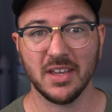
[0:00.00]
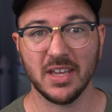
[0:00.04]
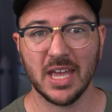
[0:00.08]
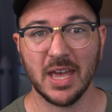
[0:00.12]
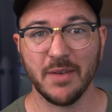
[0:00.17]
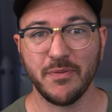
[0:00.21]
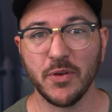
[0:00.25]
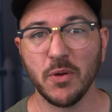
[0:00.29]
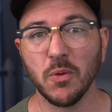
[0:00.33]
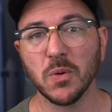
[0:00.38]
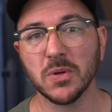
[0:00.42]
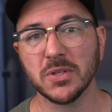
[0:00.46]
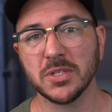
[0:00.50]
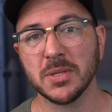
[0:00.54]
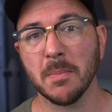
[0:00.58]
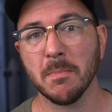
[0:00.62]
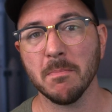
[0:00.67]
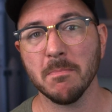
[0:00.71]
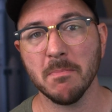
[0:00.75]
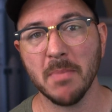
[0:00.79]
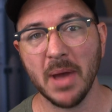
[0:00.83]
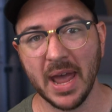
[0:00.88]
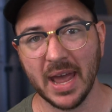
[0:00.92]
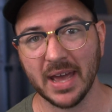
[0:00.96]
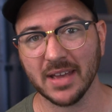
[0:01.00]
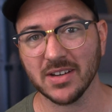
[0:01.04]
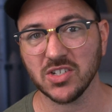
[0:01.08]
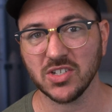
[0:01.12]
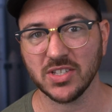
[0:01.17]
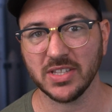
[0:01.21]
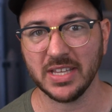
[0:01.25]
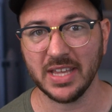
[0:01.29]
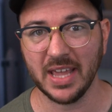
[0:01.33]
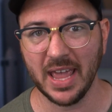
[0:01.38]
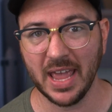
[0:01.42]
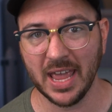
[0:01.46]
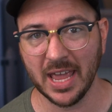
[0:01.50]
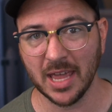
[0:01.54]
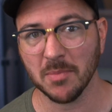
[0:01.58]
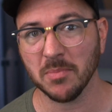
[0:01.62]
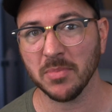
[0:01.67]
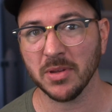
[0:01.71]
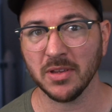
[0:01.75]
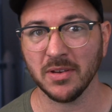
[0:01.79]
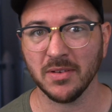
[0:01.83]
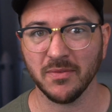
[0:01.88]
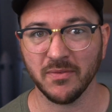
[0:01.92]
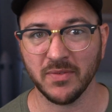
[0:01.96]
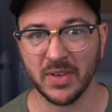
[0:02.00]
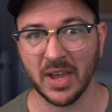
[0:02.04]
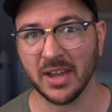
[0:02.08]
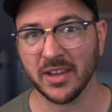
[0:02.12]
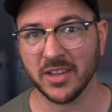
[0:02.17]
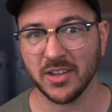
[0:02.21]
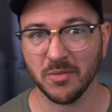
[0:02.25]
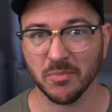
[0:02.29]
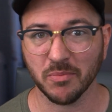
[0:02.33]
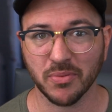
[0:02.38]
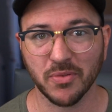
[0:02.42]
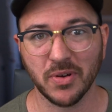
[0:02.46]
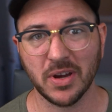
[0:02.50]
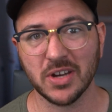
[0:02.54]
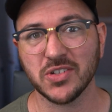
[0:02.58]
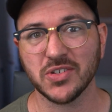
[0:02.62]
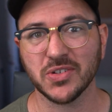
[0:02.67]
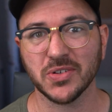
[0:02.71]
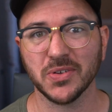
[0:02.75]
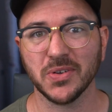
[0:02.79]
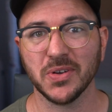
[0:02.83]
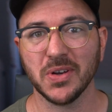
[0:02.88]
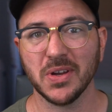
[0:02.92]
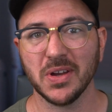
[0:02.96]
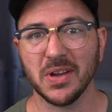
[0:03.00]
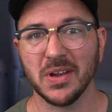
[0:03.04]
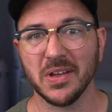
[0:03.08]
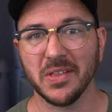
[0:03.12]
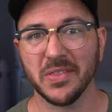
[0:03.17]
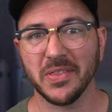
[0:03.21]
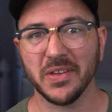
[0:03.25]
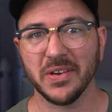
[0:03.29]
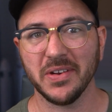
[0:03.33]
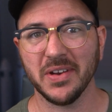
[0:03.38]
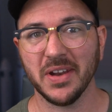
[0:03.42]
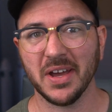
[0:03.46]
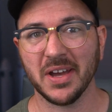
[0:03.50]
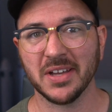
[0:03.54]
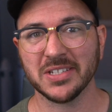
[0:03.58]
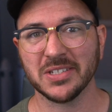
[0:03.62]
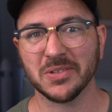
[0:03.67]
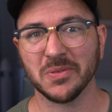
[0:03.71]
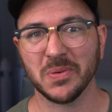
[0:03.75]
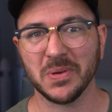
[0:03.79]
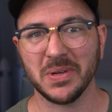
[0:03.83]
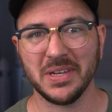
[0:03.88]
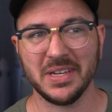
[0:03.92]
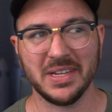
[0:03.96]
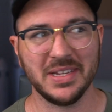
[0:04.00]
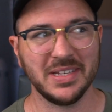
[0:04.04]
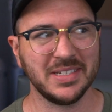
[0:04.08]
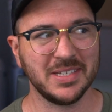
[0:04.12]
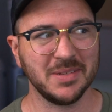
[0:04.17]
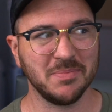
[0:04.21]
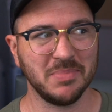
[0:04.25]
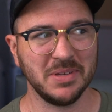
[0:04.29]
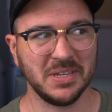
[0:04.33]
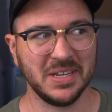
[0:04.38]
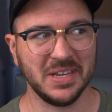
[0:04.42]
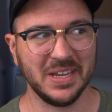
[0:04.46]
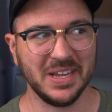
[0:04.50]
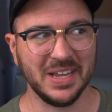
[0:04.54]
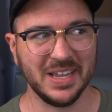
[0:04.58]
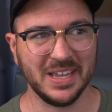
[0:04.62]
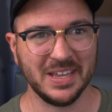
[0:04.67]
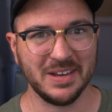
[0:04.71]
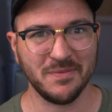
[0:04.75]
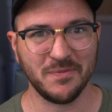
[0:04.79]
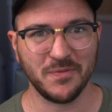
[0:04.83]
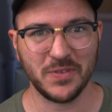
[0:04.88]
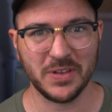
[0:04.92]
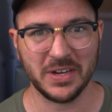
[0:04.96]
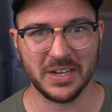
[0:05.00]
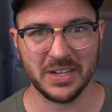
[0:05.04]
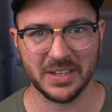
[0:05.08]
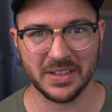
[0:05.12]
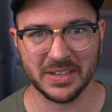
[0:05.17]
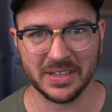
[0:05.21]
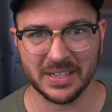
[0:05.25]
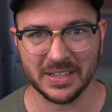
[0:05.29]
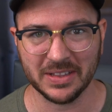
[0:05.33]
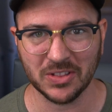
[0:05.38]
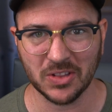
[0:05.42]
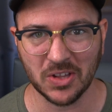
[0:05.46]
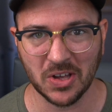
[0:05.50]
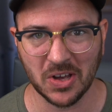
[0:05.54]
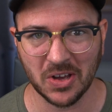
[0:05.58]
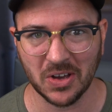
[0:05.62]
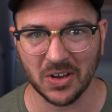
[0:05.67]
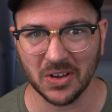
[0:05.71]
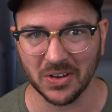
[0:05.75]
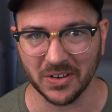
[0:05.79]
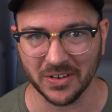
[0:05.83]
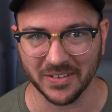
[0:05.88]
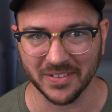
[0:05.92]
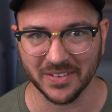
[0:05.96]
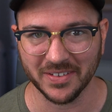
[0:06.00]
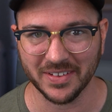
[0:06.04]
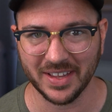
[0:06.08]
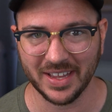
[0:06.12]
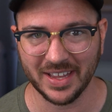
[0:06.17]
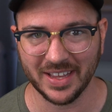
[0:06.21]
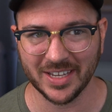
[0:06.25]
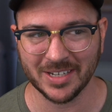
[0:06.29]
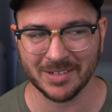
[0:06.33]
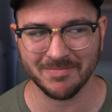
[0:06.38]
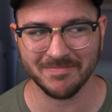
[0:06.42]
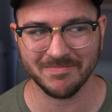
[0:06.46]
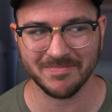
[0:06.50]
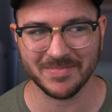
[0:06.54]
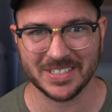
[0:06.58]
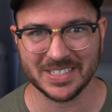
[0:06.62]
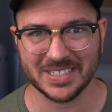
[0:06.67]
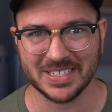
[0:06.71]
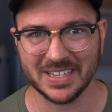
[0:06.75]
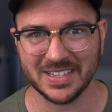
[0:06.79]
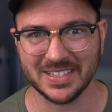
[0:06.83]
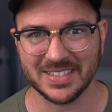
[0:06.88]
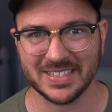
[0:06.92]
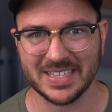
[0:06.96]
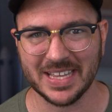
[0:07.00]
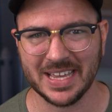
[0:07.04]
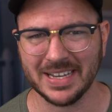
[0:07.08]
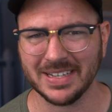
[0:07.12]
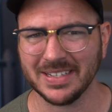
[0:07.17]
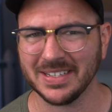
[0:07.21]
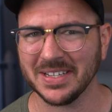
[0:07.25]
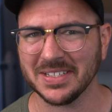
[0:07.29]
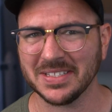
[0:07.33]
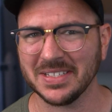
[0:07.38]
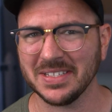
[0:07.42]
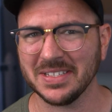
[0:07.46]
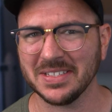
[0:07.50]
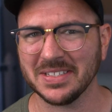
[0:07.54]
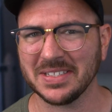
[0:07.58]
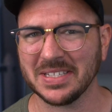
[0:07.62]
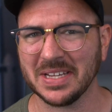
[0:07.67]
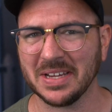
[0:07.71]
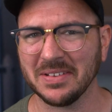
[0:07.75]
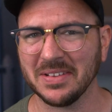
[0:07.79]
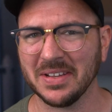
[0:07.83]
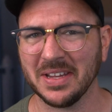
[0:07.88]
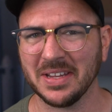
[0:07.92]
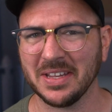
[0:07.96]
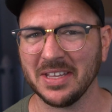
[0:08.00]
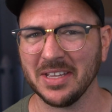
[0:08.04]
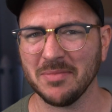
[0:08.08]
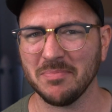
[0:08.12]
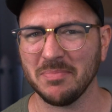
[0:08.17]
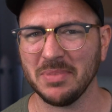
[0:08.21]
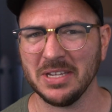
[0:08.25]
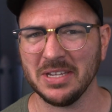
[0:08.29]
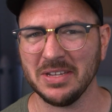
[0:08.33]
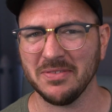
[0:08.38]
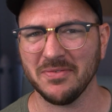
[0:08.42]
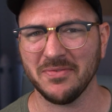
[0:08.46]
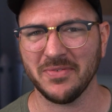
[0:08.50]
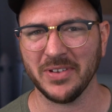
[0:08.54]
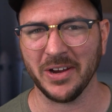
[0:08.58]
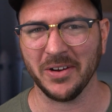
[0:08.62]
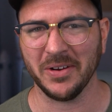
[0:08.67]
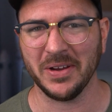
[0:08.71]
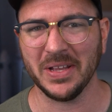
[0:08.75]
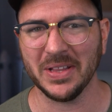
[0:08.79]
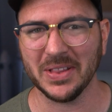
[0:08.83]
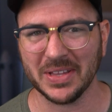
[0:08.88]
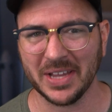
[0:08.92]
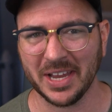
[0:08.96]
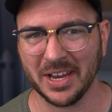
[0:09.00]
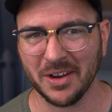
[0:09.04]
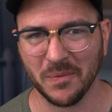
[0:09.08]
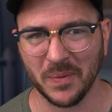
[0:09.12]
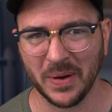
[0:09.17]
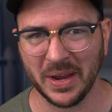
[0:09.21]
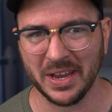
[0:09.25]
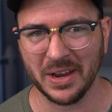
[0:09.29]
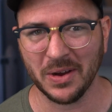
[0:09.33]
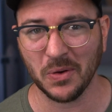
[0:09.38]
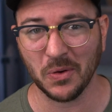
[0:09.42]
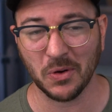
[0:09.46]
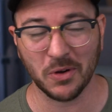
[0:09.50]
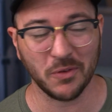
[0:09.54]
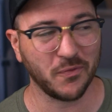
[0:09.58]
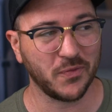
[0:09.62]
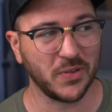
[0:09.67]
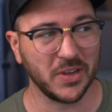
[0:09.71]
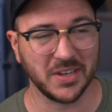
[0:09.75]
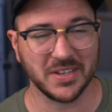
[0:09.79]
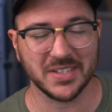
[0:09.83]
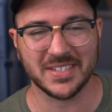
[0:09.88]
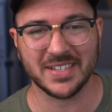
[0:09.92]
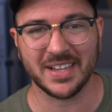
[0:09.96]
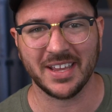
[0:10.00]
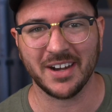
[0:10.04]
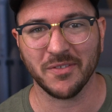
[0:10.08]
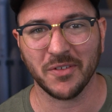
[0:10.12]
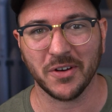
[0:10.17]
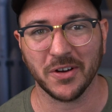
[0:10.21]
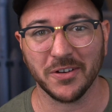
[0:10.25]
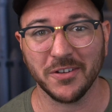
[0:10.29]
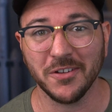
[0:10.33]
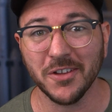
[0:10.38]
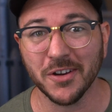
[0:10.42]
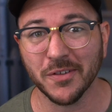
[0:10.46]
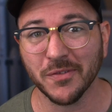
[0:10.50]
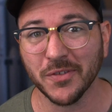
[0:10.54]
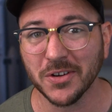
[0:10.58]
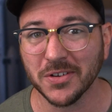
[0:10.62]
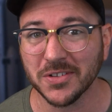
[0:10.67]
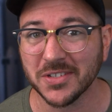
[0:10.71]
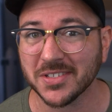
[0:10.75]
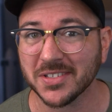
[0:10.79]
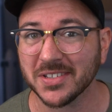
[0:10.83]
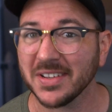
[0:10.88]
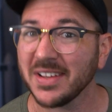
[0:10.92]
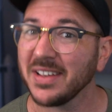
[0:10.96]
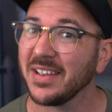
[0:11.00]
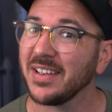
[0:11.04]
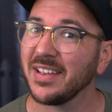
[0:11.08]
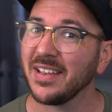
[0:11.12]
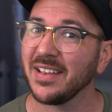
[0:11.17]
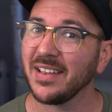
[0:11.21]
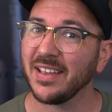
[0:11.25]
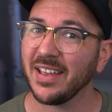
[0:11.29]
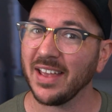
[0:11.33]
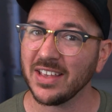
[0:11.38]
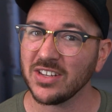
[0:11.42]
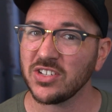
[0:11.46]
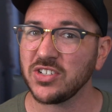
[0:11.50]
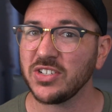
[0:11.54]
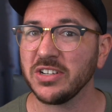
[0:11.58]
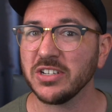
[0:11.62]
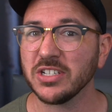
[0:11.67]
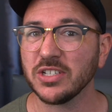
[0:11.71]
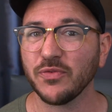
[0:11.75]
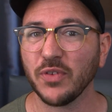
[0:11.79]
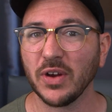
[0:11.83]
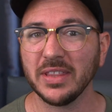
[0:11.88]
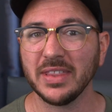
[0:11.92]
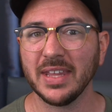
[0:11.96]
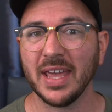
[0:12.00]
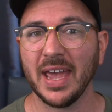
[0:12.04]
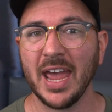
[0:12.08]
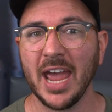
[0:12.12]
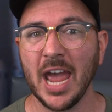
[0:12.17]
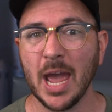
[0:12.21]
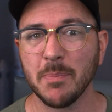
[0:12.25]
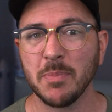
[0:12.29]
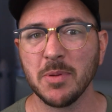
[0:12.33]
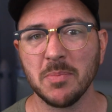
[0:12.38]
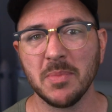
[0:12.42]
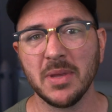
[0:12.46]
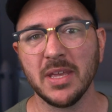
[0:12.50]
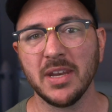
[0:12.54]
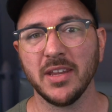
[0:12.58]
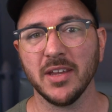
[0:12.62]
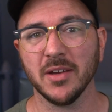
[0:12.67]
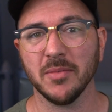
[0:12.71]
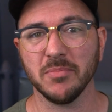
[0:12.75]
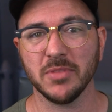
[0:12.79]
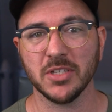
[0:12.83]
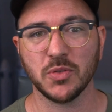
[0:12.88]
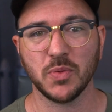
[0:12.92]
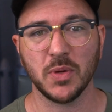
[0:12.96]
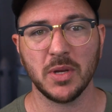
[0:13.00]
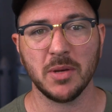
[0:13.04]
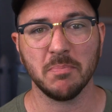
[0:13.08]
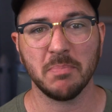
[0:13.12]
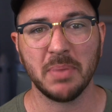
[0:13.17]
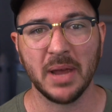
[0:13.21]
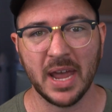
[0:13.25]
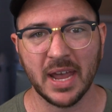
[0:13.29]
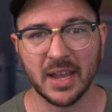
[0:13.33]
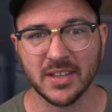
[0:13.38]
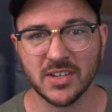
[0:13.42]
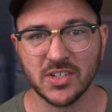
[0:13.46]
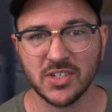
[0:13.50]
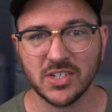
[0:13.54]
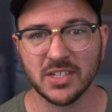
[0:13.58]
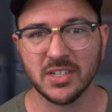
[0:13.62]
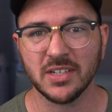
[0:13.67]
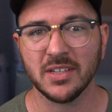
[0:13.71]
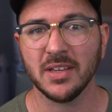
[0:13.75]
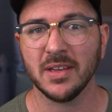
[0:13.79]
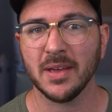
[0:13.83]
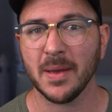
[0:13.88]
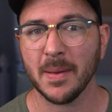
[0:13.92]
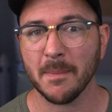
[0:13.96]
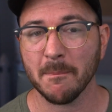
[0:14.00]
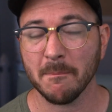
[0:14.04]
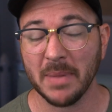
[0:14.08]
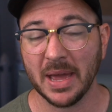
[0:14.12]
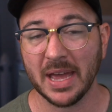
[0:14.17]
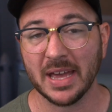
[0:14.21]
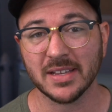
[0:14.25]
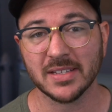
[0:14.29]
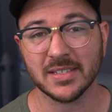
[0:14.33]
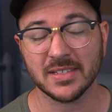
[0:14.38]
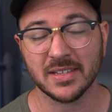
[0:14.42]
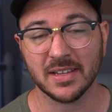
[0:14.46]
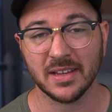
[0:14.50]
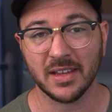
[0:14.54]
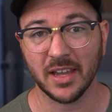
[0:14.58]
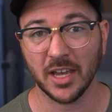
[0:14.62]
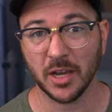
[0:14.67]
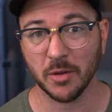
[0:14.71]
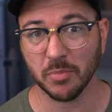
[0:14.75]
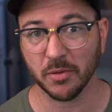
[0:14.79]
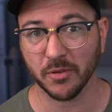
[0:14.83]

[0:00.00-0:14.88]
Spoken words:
If it were to match the ambient vacuum pressure, the nozzle would need to be infinitely long. And since that doesn't sound like it'd be very lightweight or fit inside of our universe, engineers find the happy medium between packaging, mass, and